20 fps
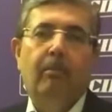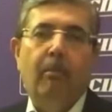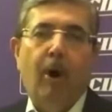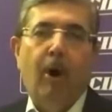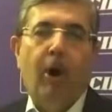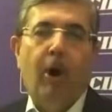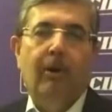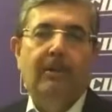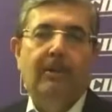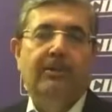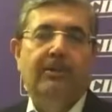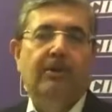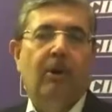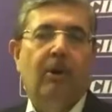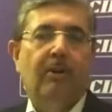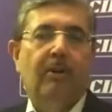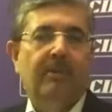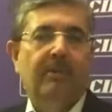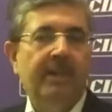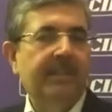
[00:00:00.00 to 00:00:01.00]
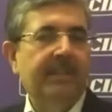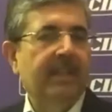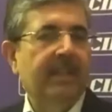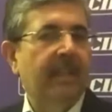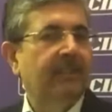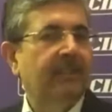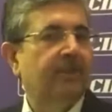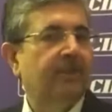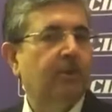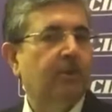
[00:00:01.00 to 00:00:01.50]
malls or retail
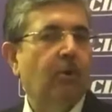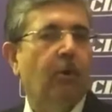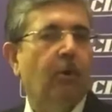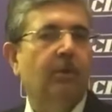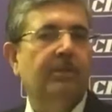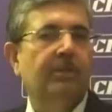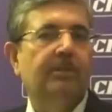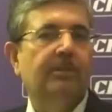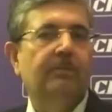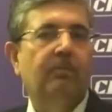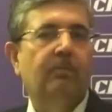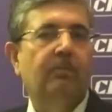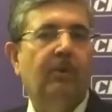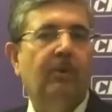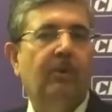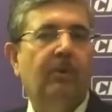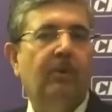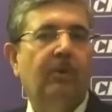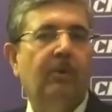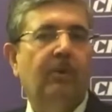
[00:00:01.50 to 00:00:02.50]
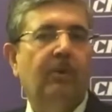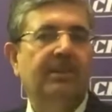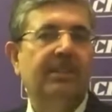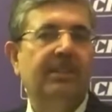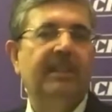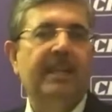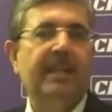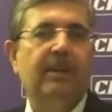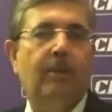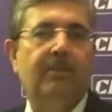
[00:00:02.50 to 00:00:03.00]
stores versus
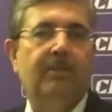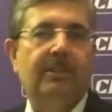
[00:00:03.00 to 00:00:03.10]
e-commerce.